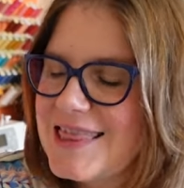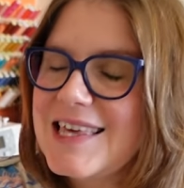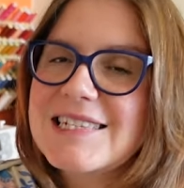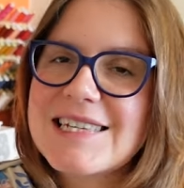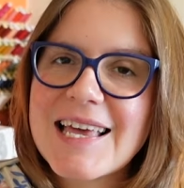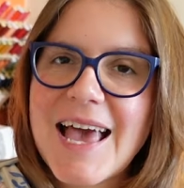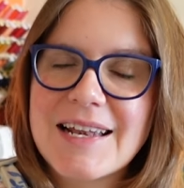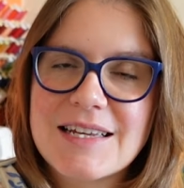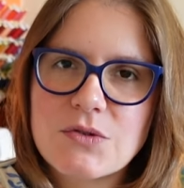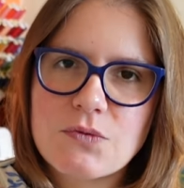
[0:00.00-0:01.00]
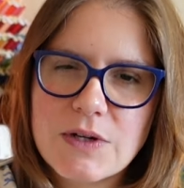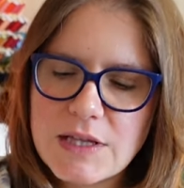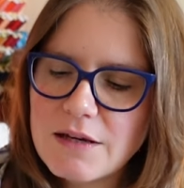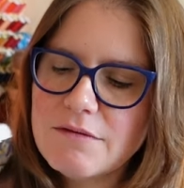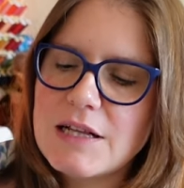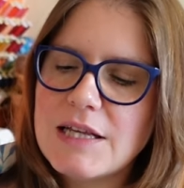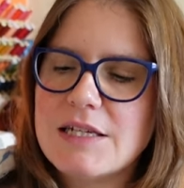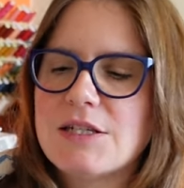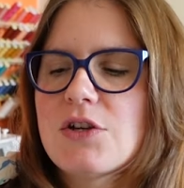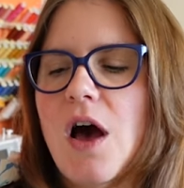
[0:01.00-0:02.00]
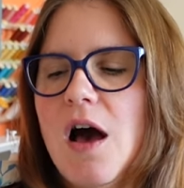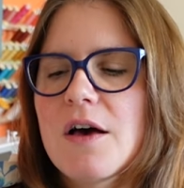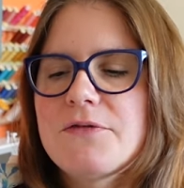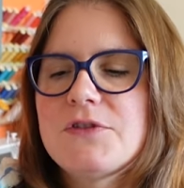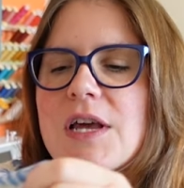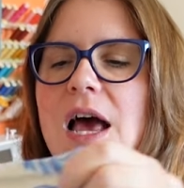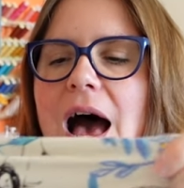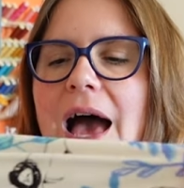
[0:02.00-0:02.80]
This again is really, really soft.